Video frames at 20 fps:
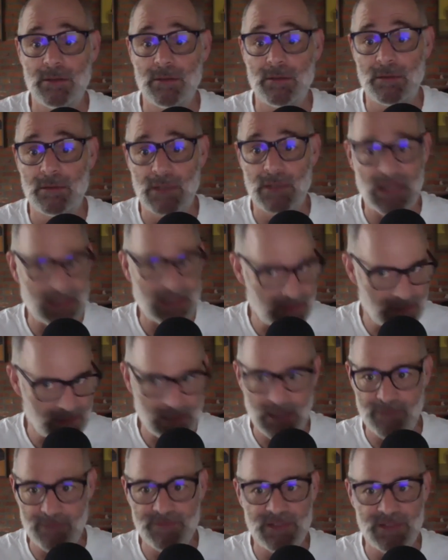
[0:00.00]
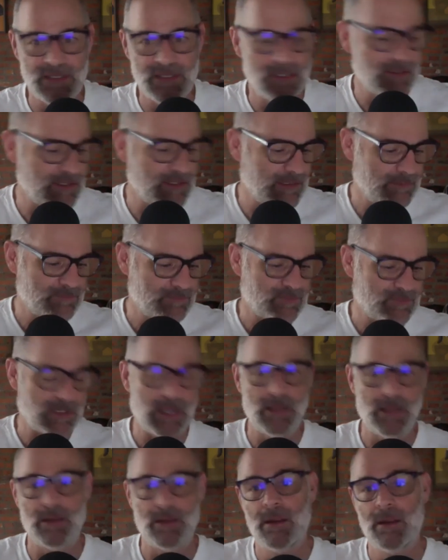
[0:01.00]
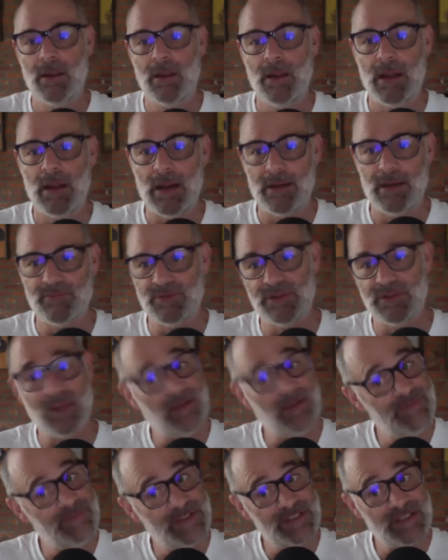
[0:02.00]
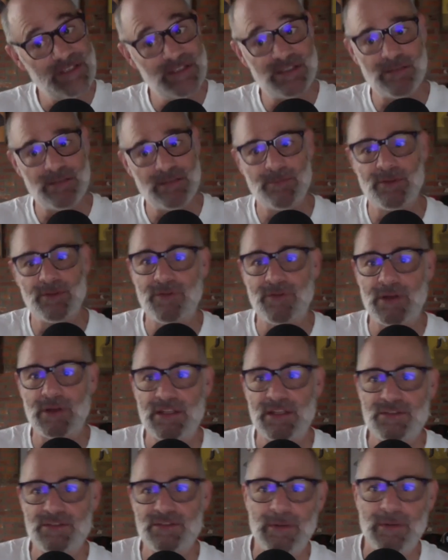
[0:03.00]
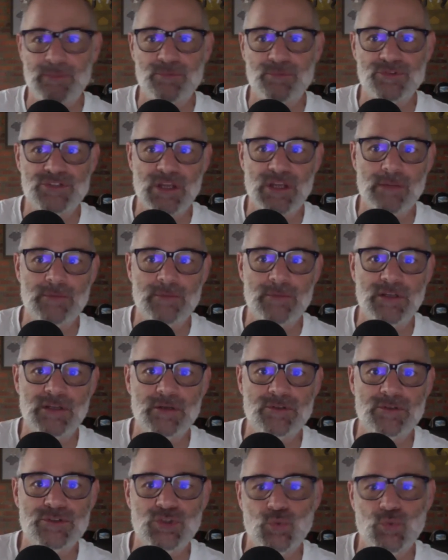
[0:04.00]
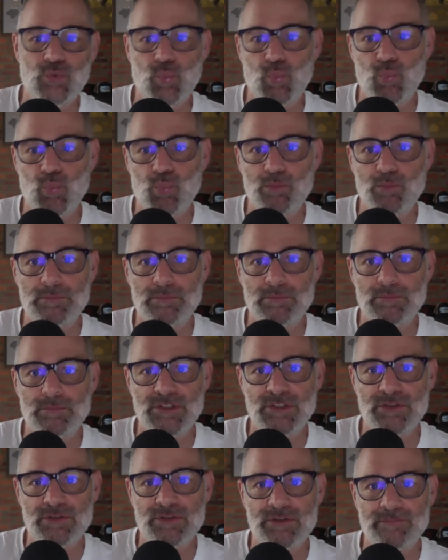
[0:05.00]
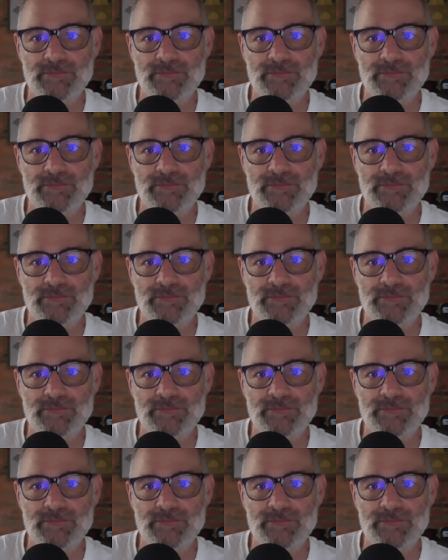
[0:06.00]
I'd love to hear it, right? I'd love to see some of the front desk people chime in here too. Cheers.